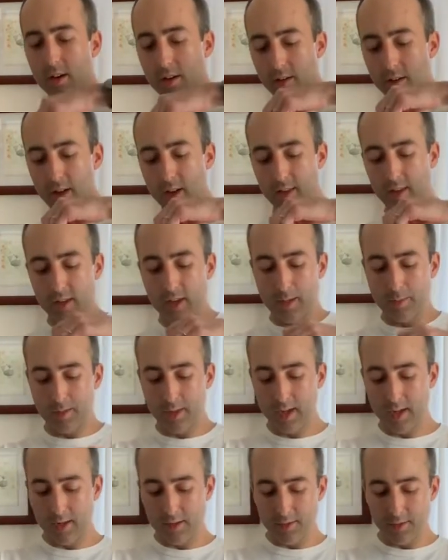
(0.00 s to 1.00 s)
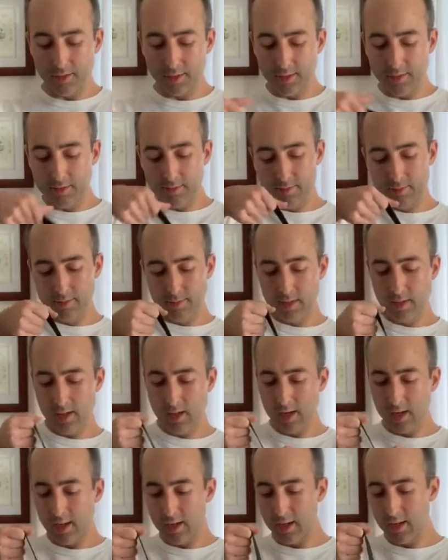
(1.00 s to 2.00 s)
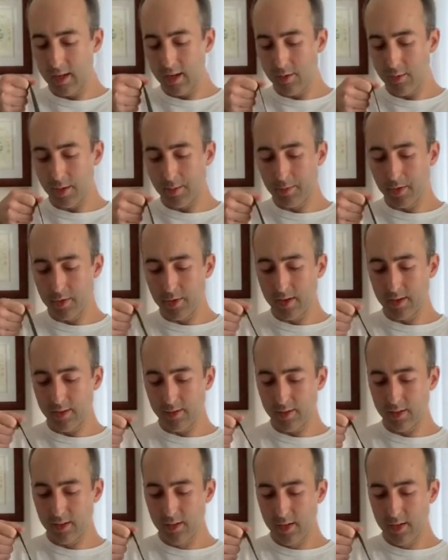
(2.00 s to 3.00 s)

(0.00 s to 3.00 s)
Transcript: lengthen up the handles. And what I'm doing is